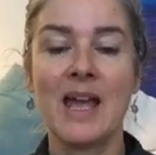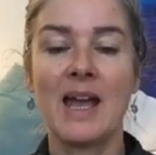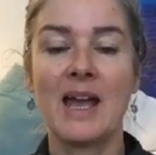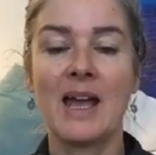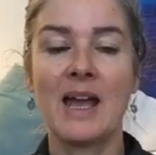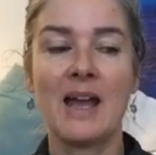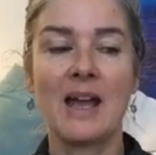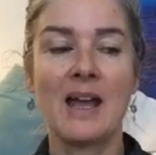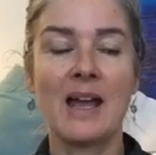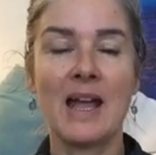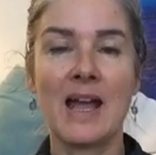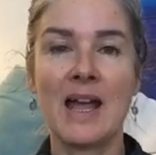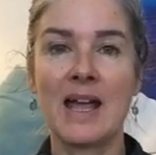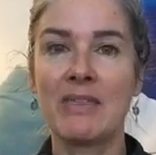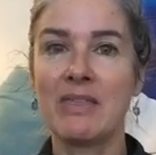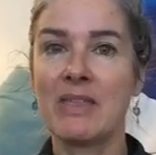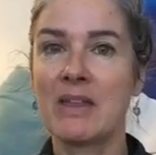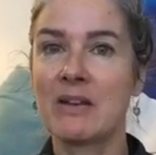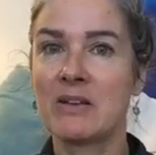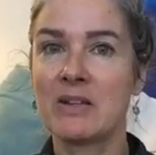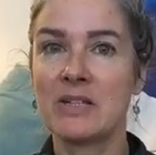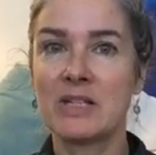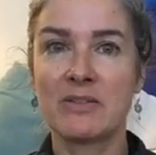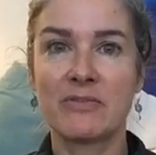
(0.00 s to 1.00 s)
And
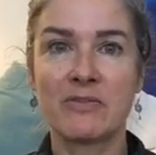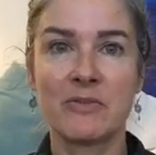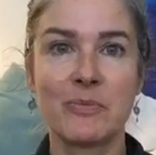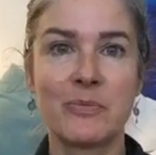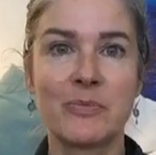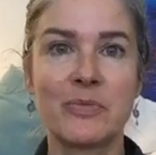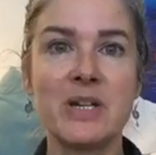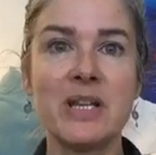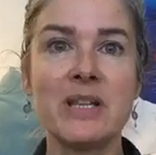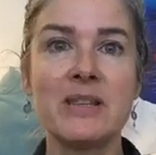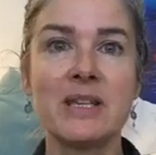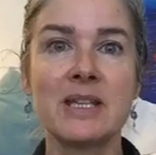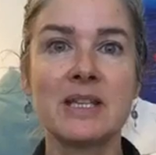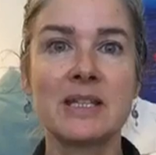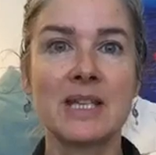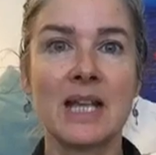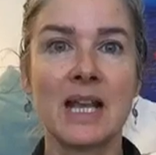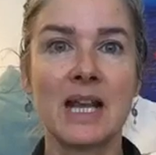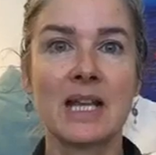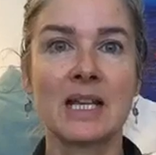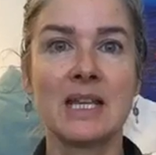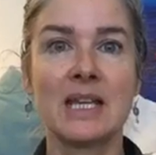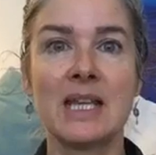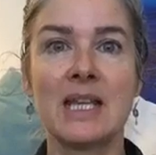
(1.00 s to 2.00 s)
there are different breathing
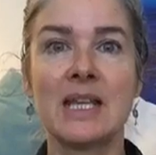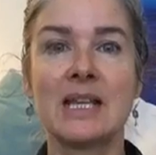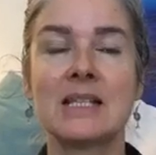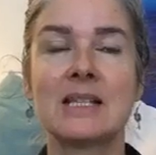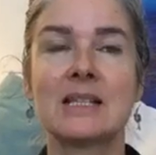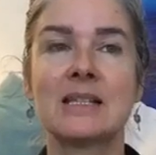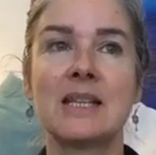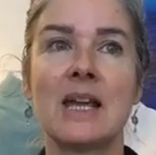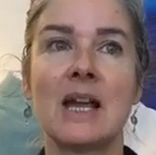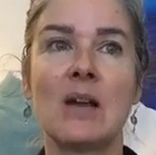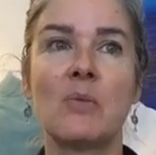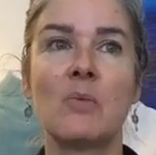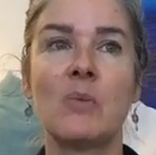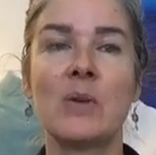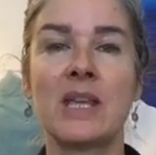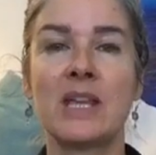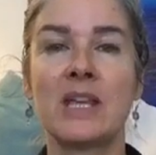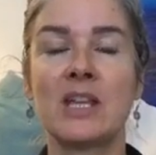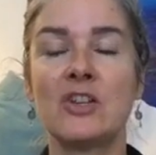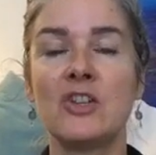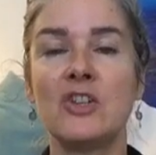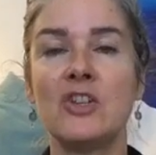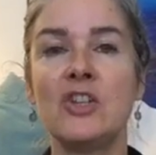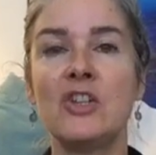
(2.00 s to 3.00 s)
techniques that we
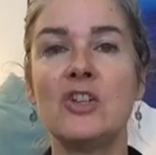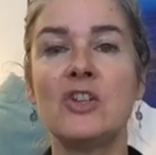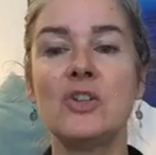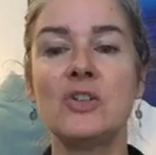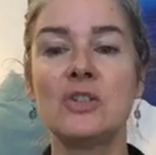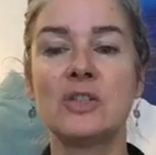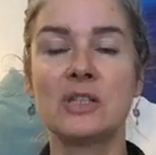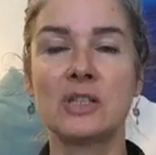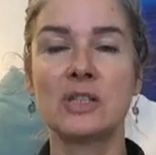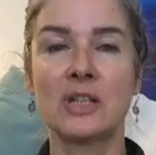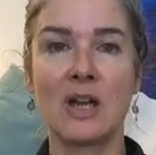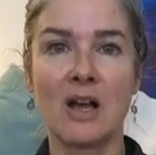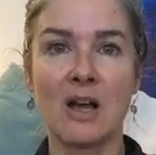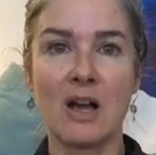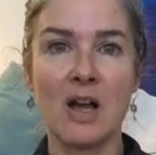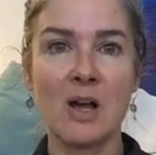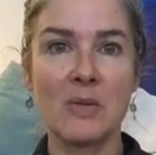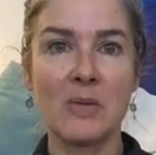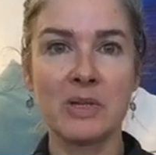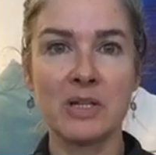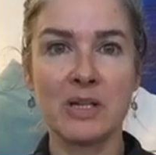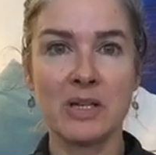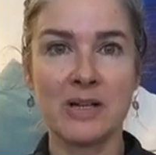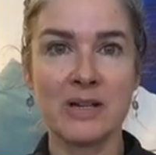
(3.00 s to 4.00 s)
can use to
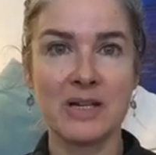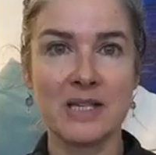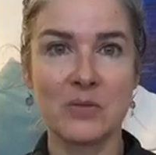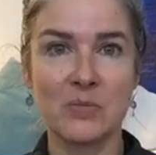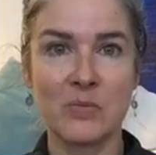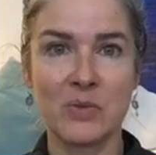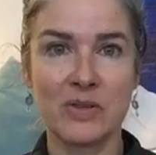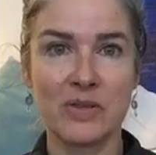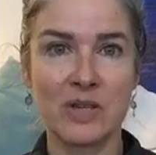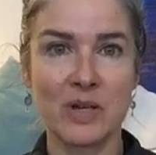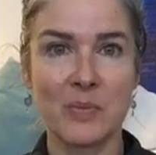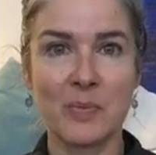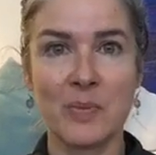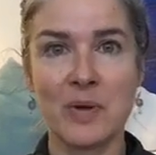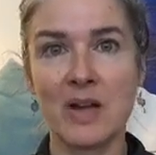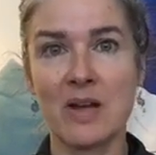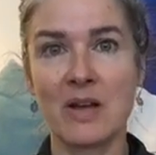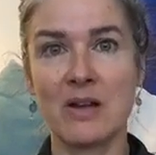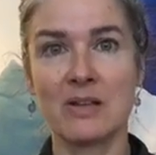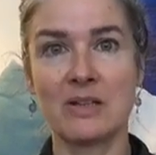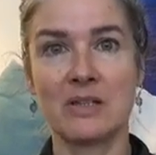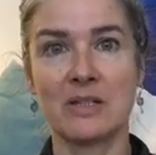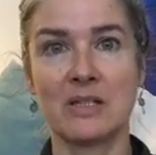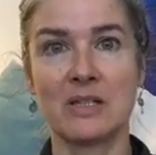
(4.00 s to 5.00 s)
harmonize with our
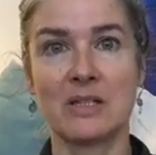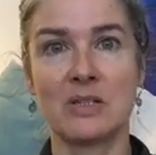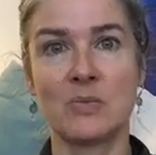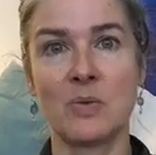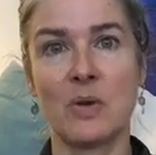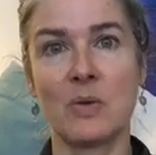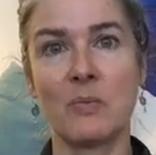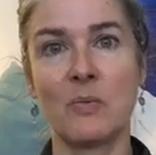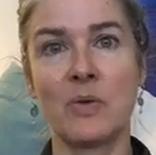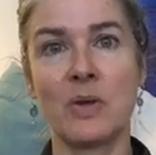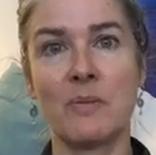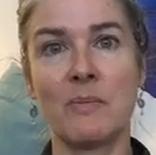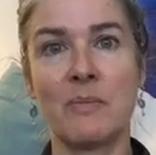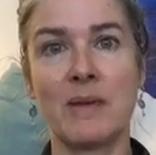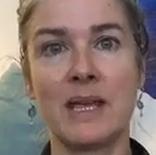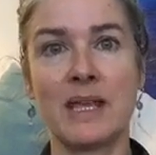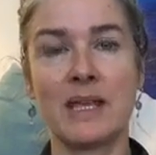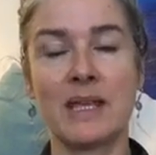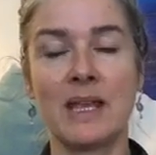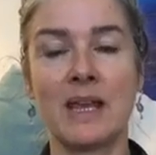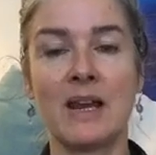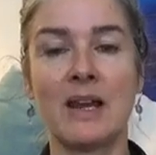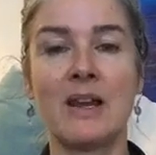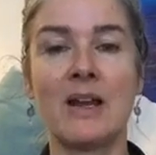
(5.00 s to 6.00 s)
partners when we're
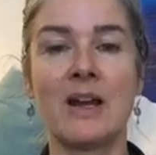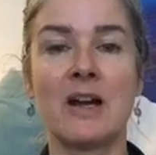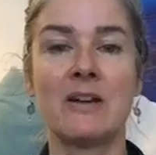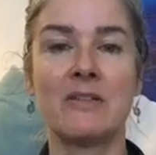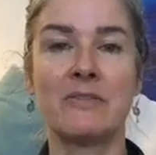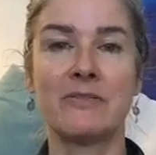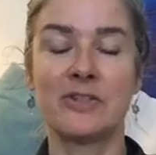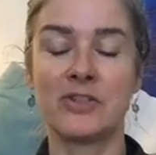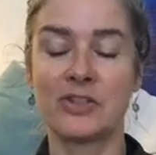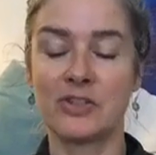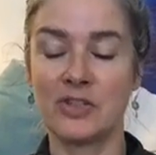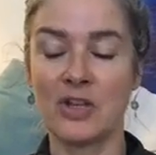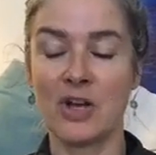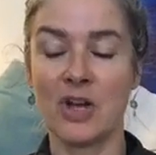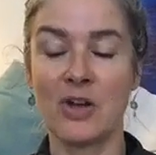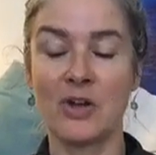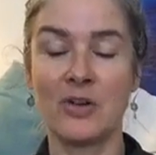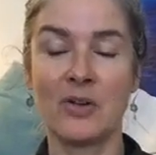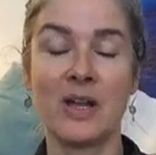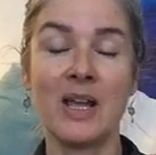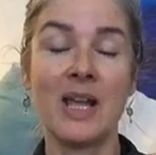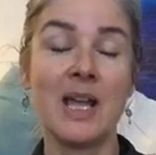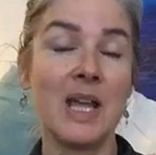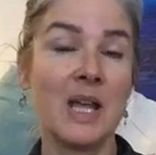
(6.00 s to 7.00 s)
making love.
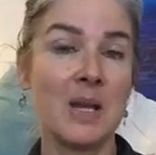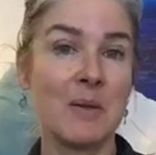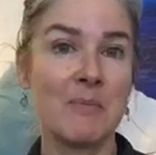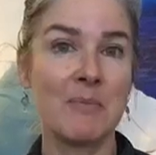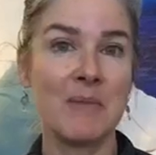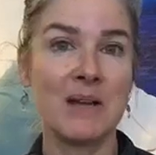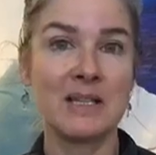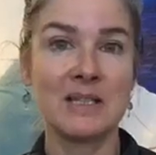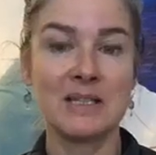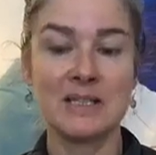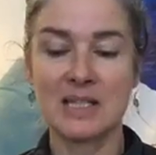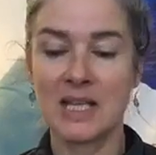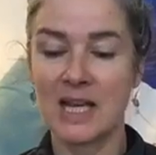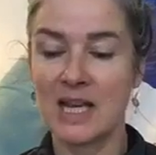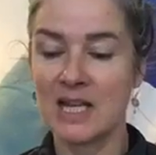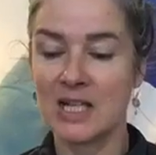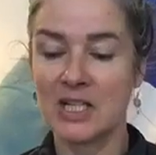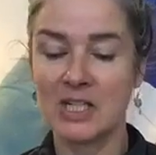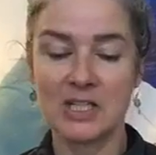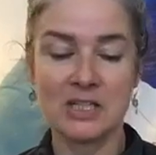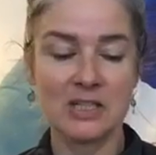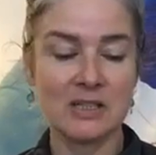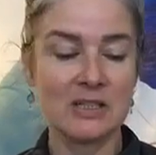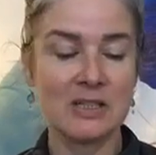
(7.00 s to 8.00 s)
So,
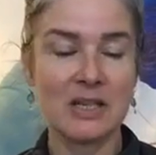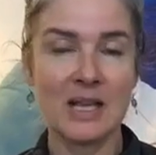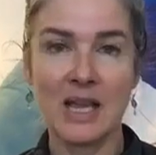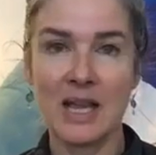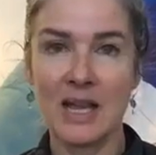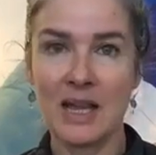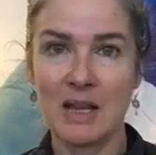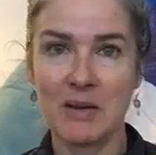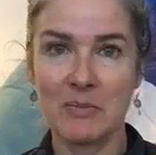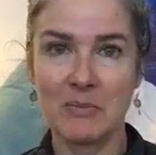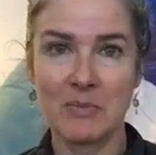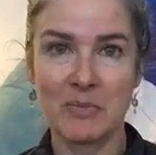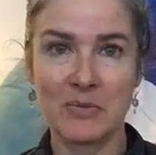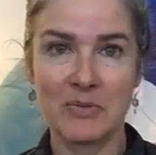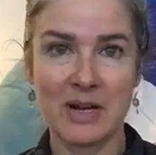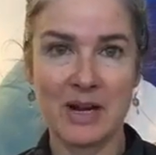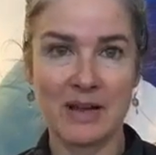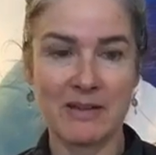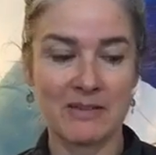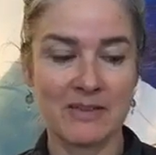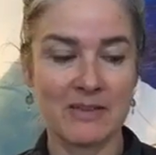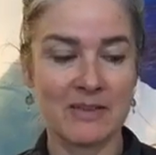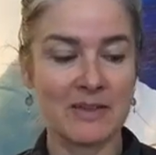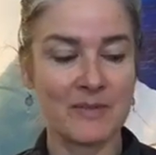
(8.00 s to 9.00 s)
meditation and
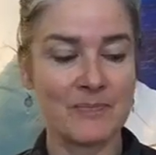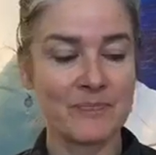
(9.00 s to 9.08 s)
breath.